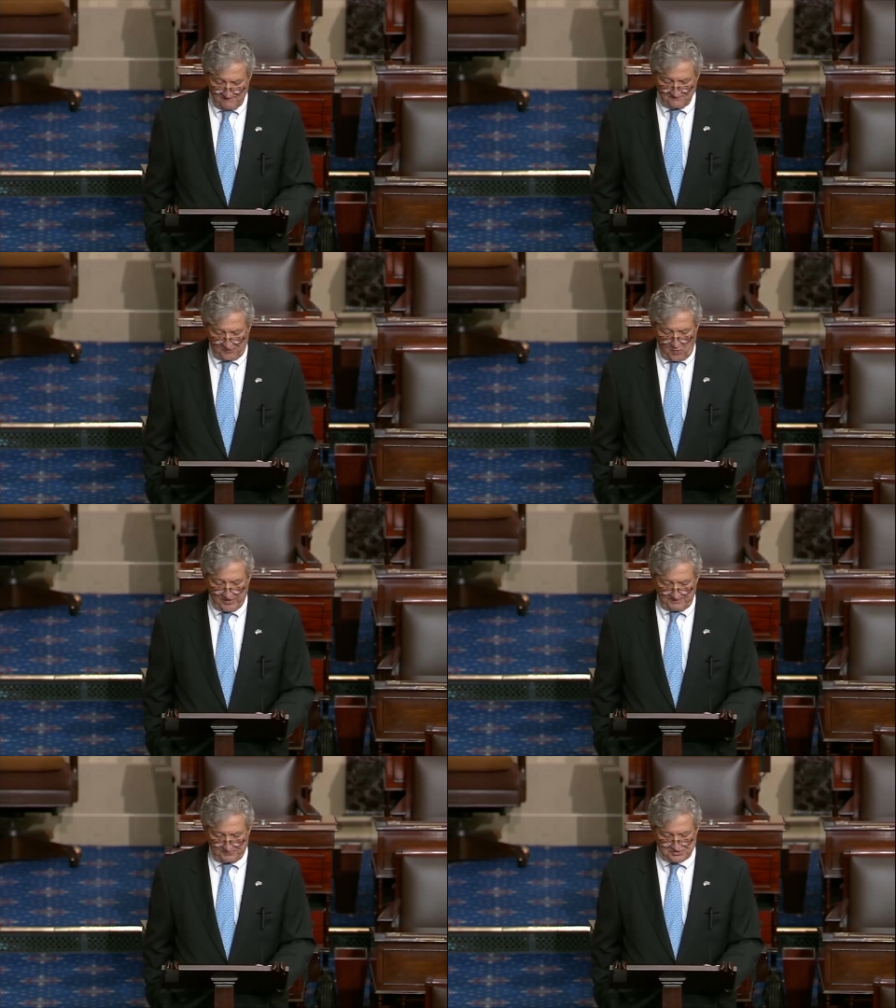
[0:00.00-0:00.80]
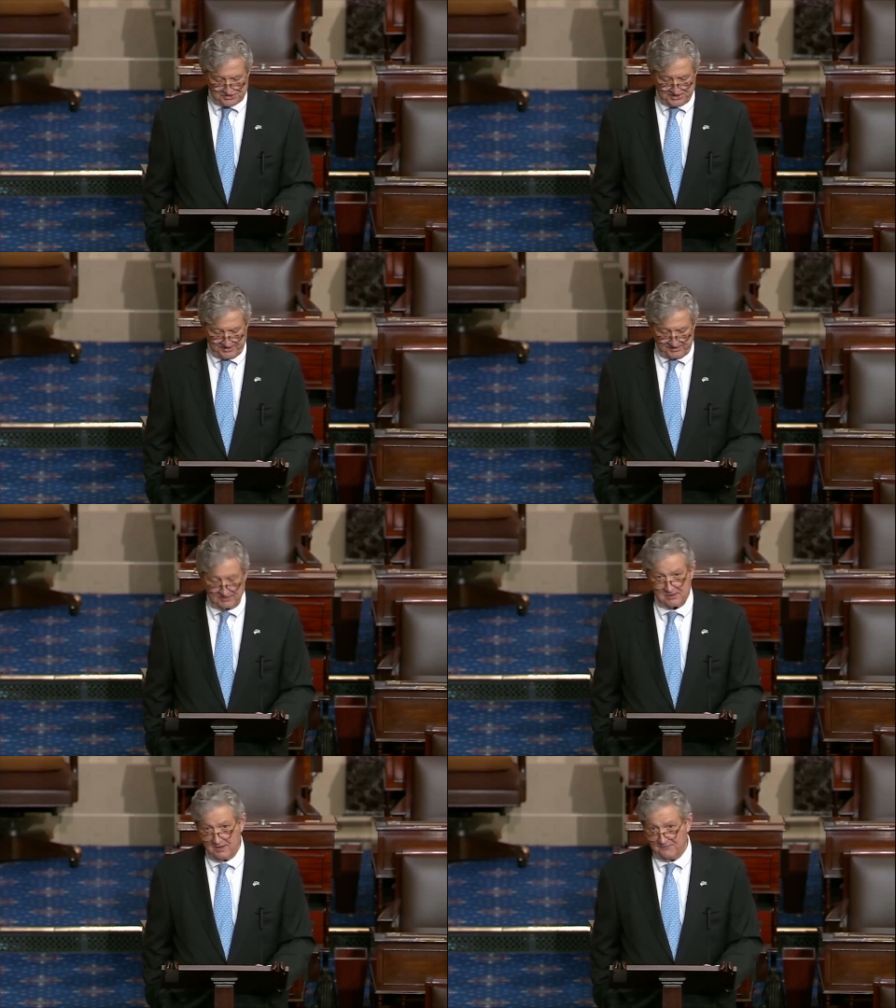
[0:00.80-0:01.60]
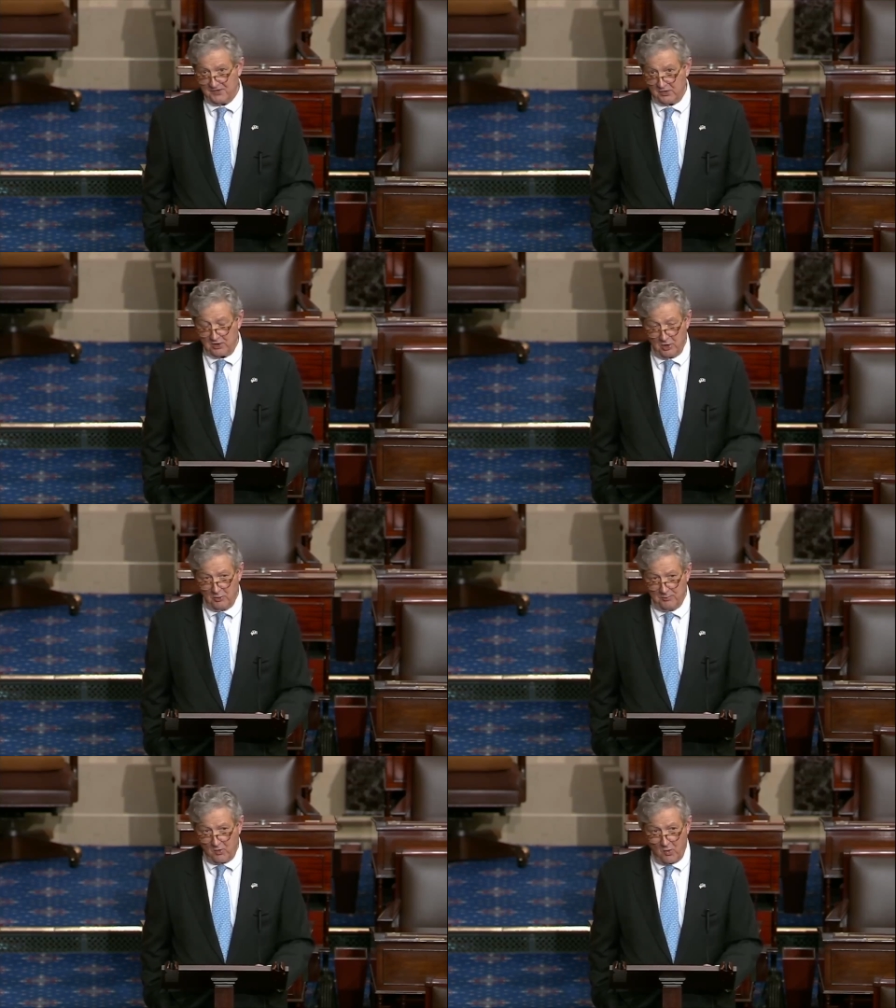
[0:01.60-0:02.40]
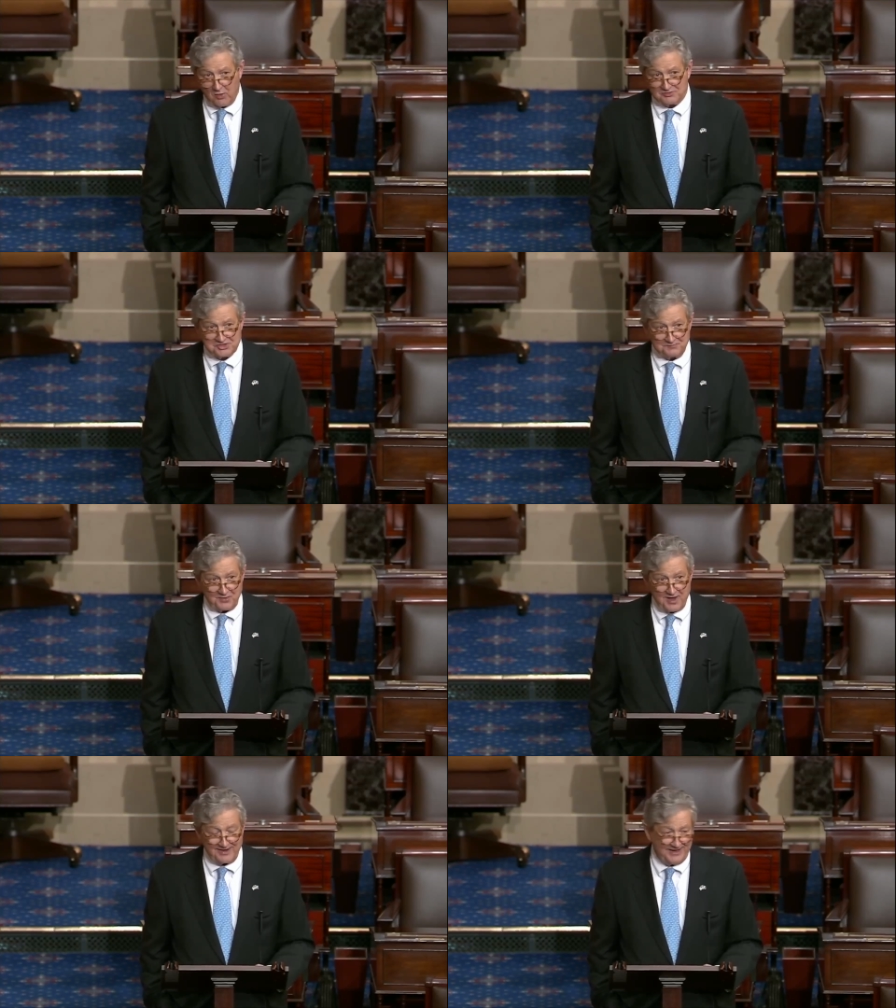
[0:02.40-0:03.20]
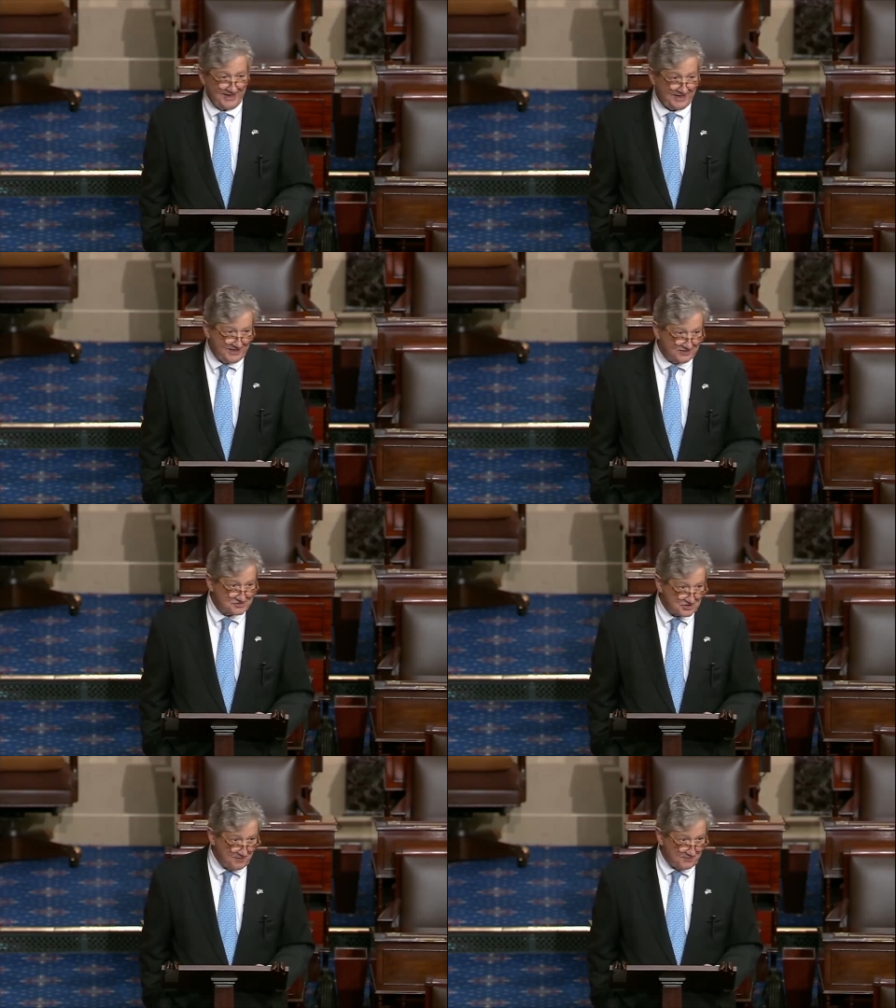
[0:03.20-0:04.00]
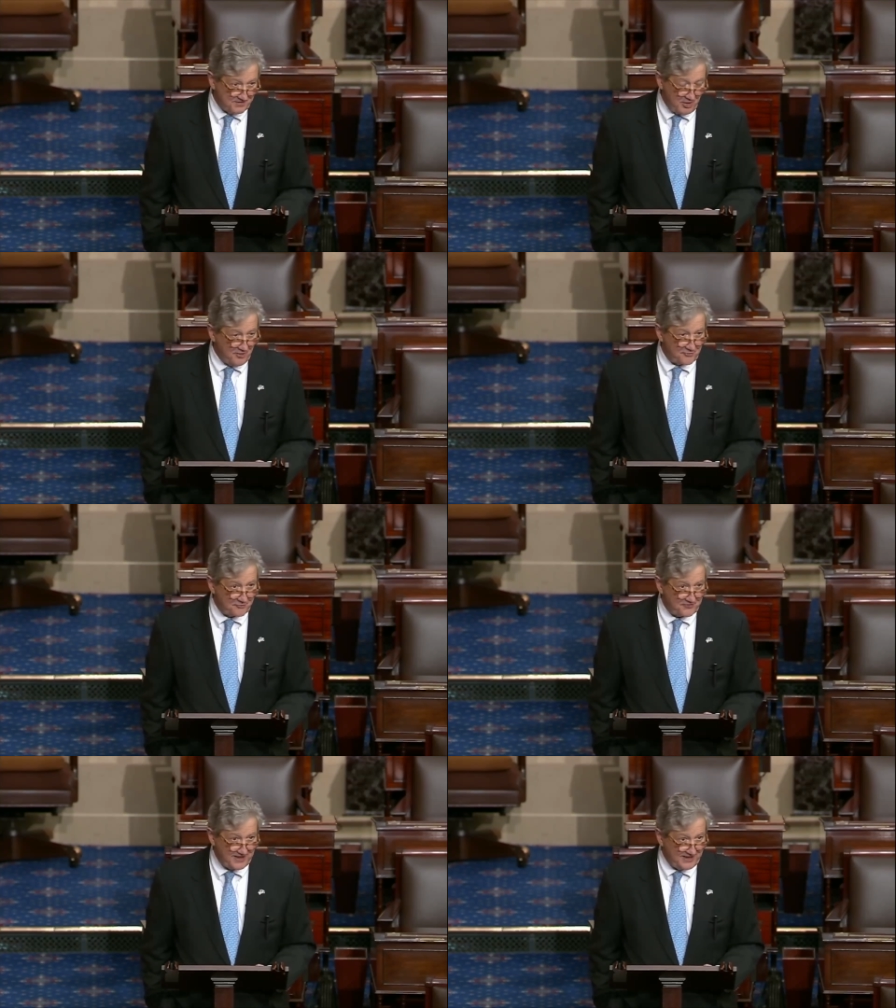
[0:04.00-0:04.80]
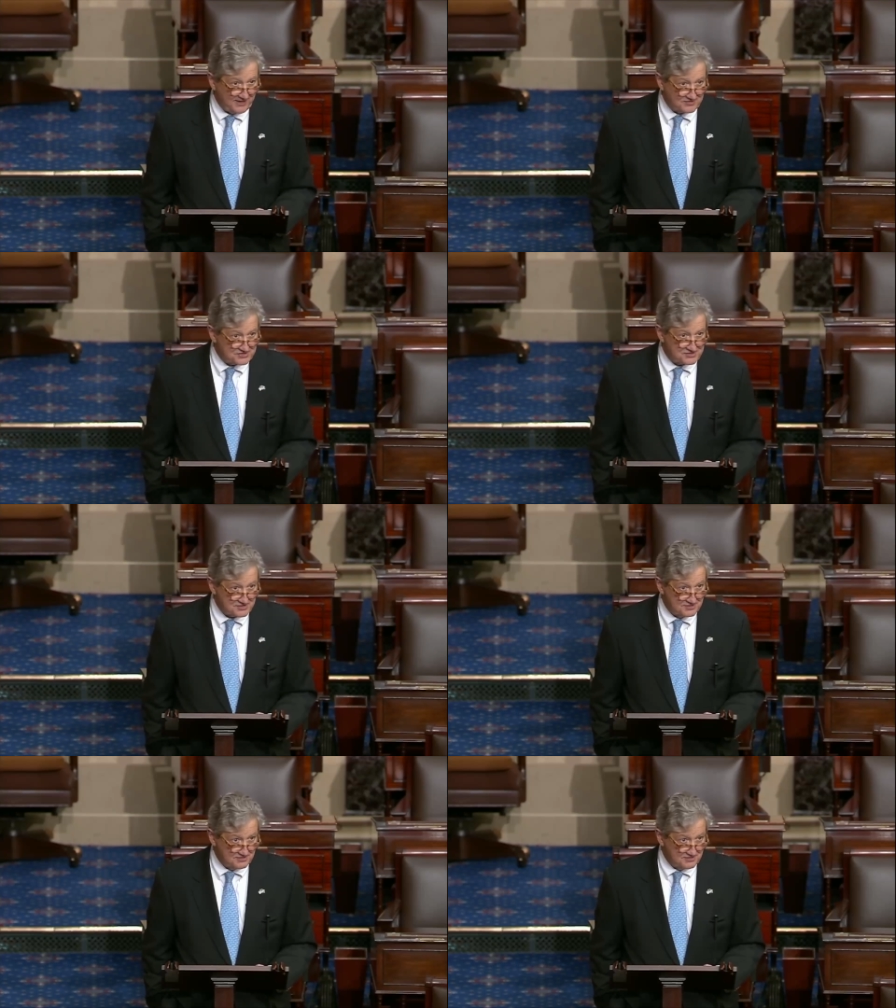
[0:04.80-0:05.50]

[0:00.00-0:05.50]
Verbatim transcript: 40% of the global oil supply ends up in other things,